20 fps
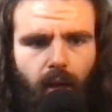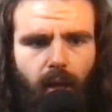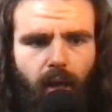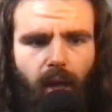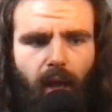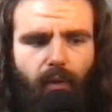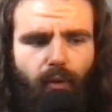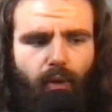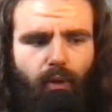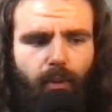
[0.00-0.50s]

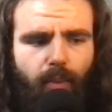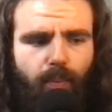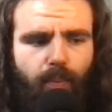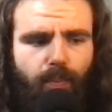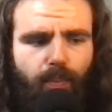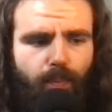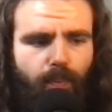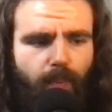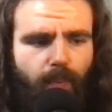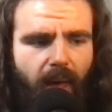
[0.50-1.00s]
Every
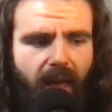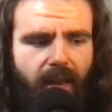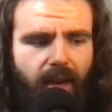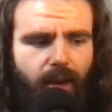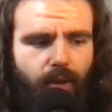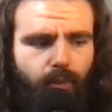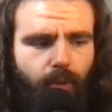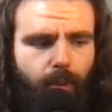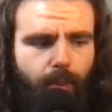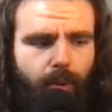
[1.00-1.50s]
man
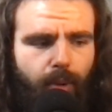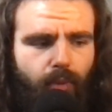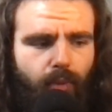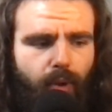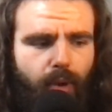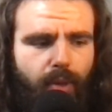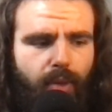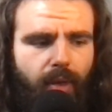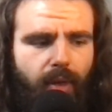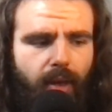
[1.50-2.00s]
and woman
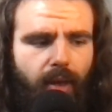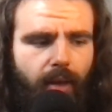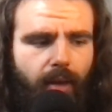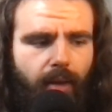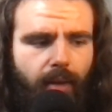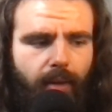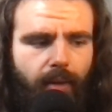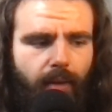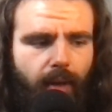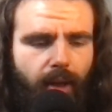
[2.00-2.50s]
with
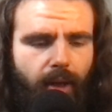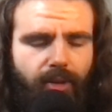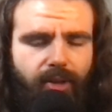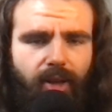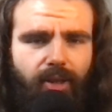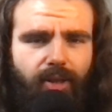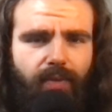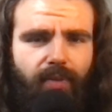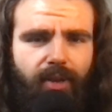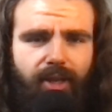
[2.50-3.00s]
a
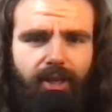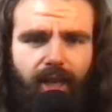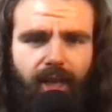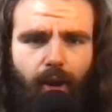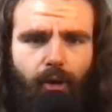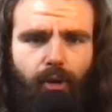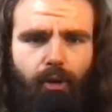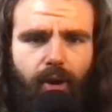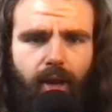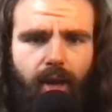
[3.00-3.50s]
sense of
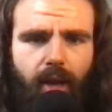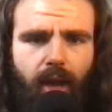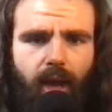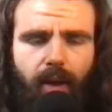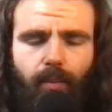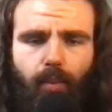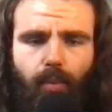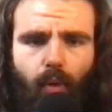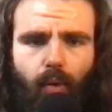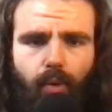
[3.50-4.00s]
integrity
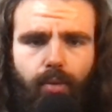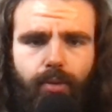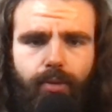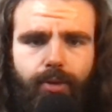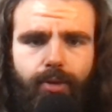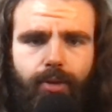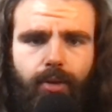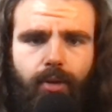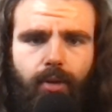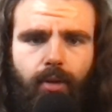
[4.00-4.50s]
and
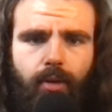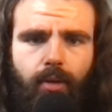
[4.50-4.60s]
morals.